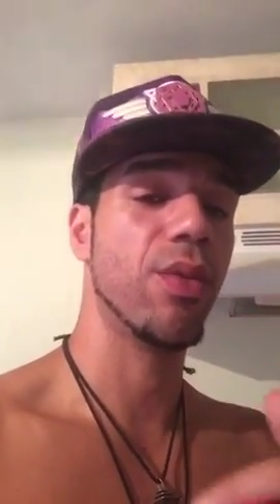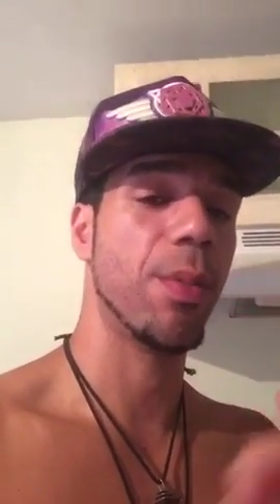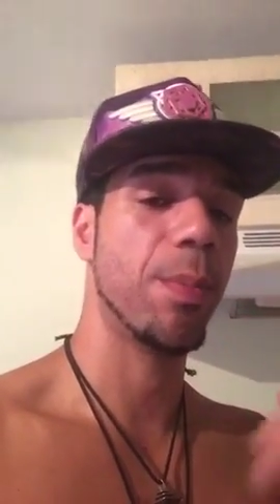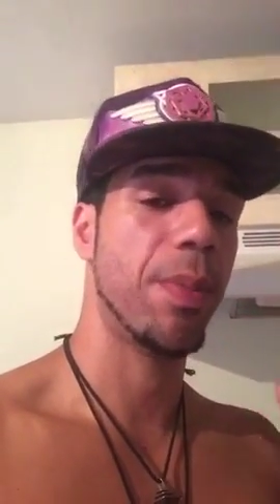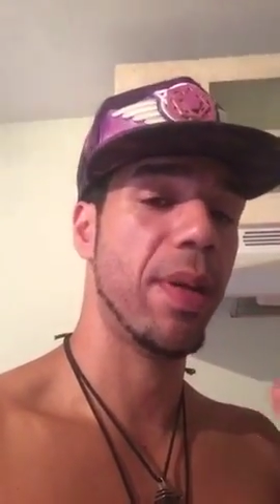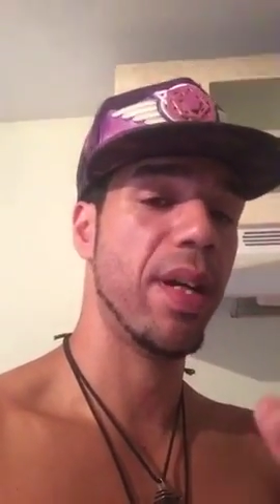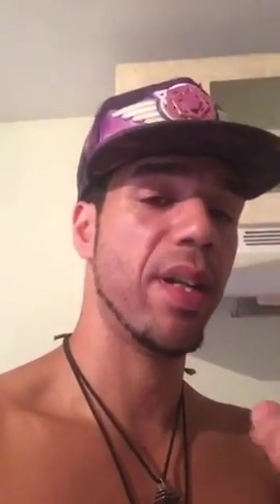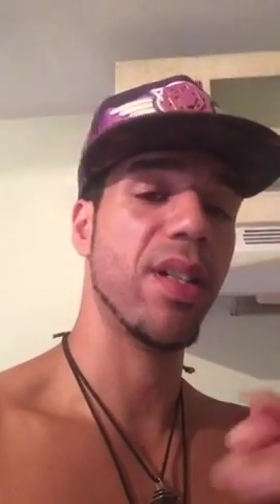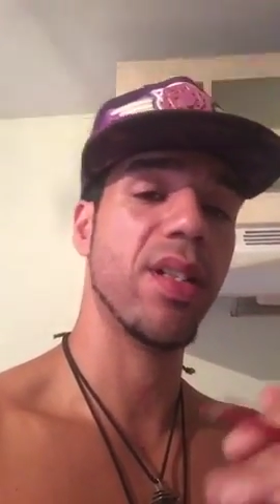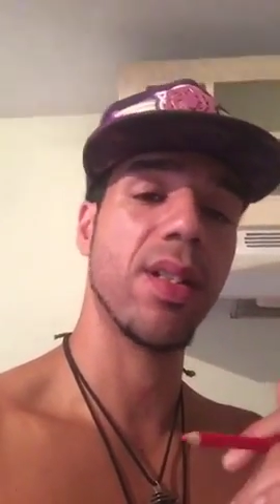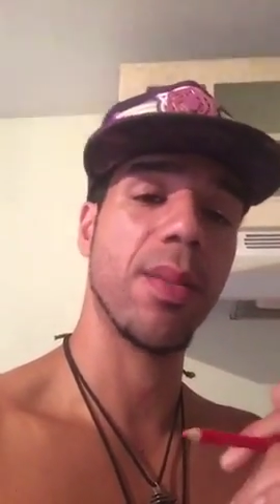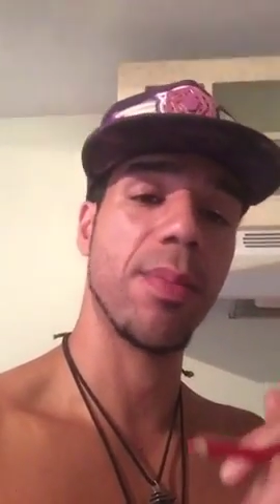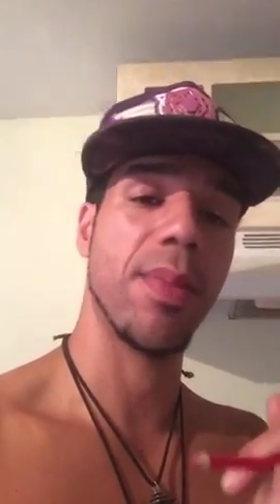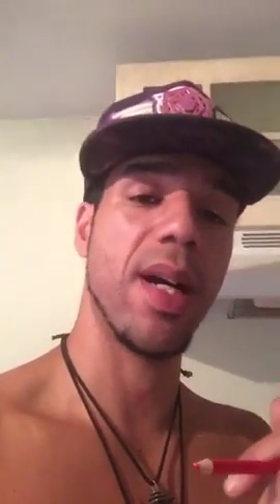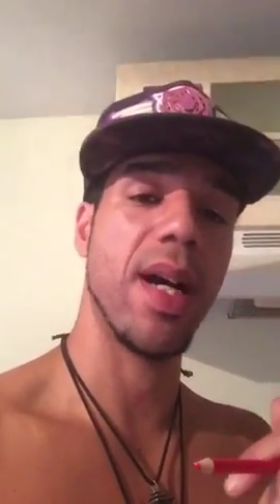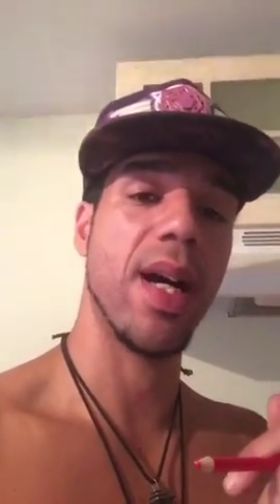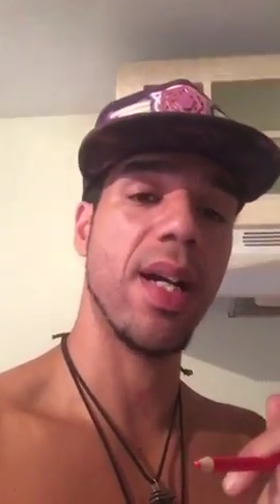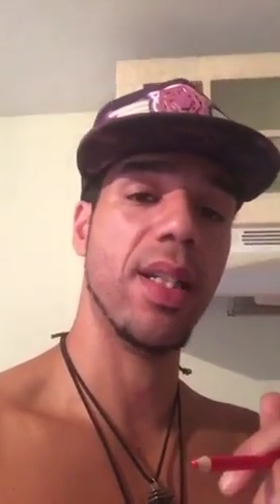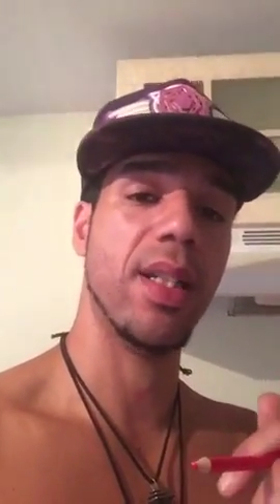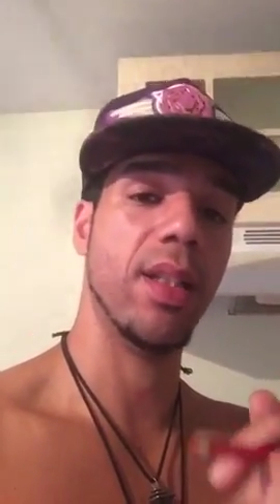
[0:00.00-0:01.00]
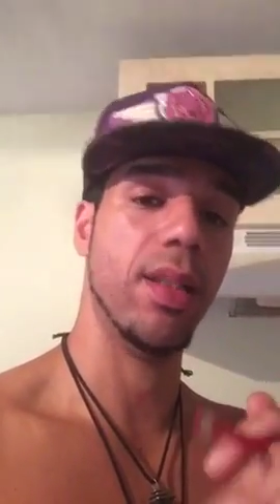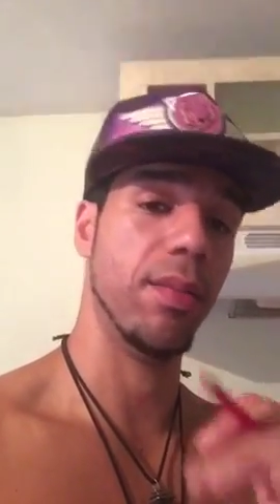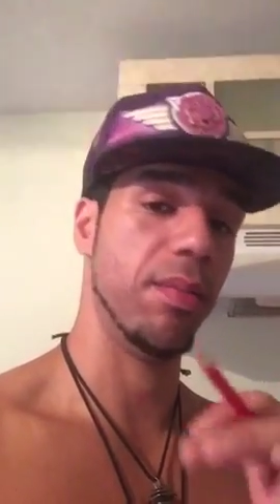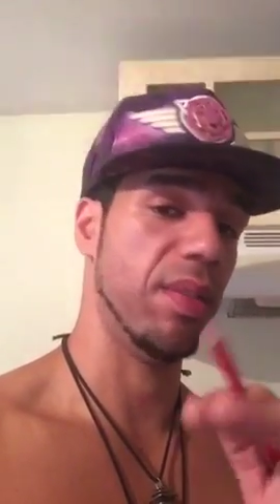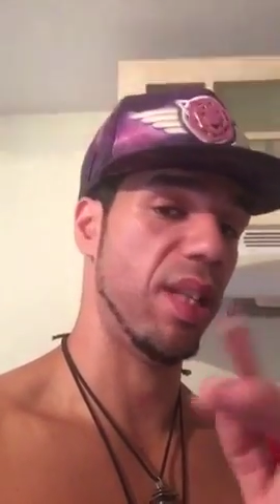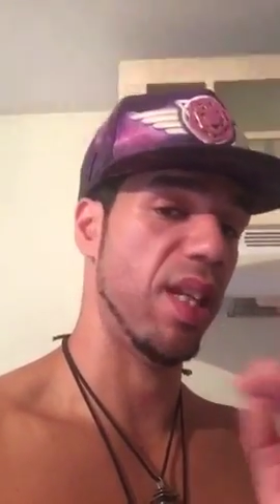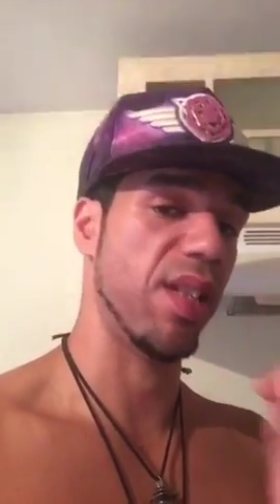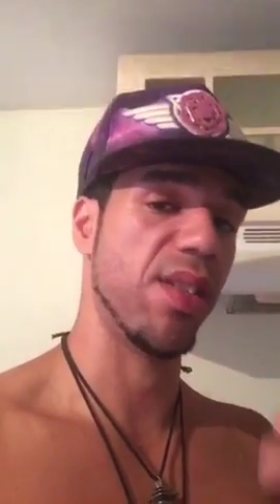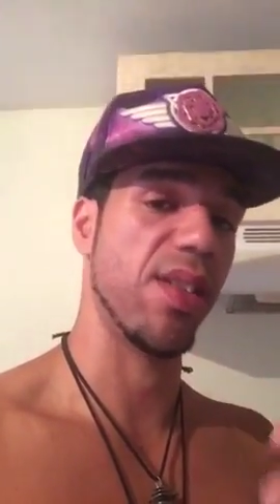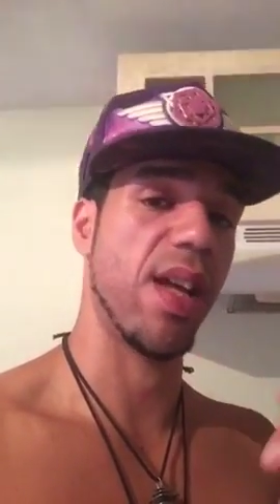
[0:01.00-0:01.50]
repair the body.
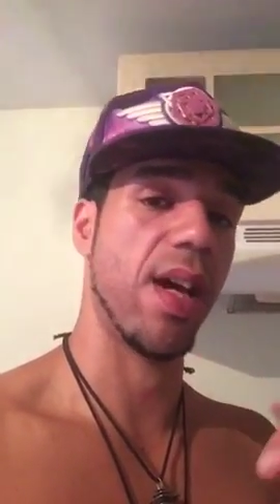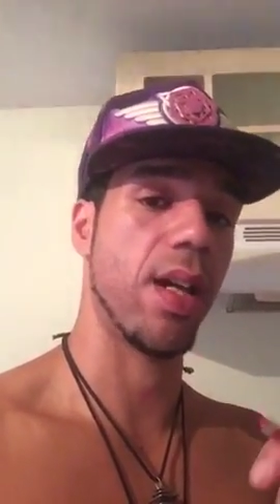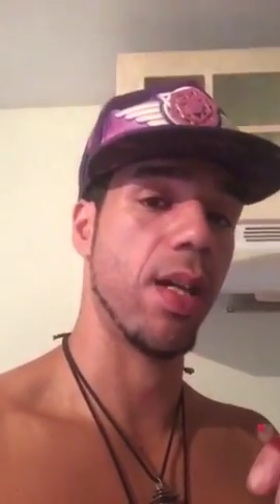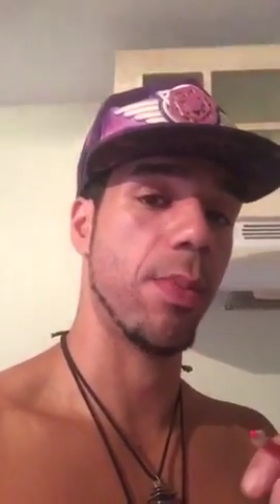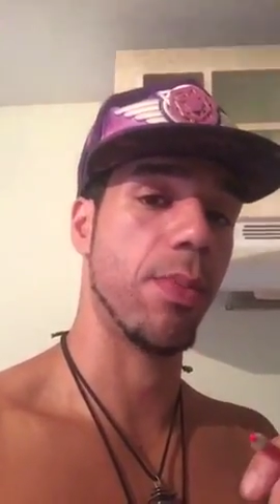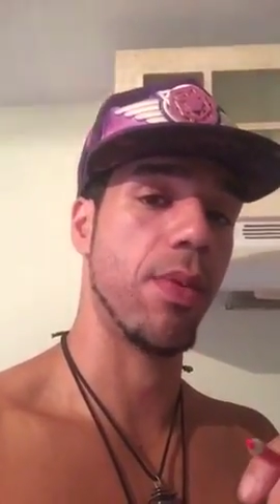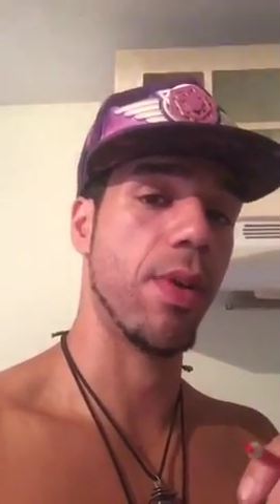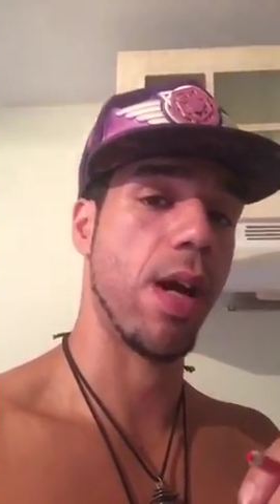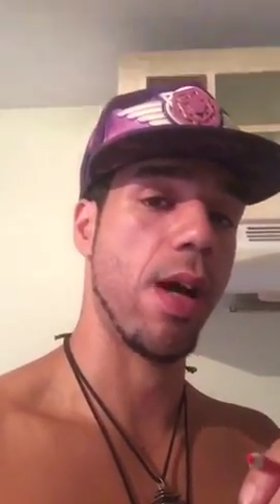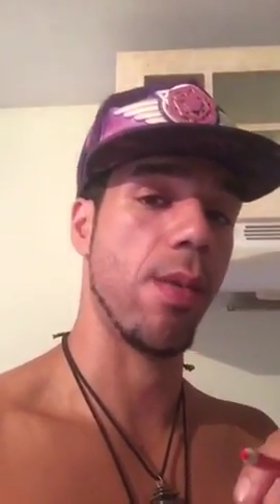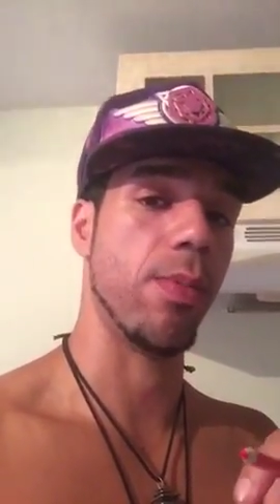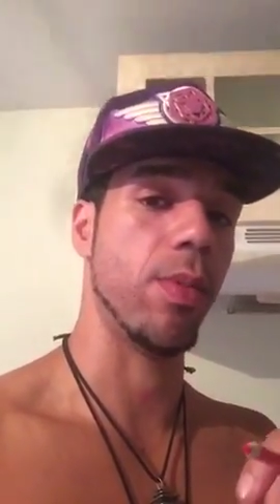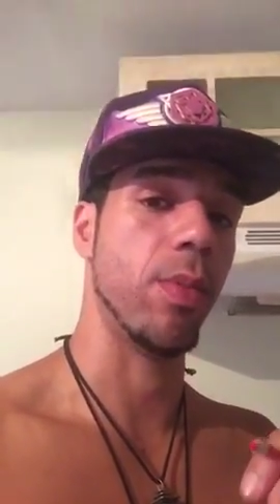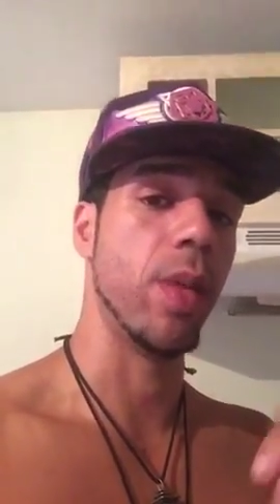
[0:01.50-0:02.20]
That's not a problem.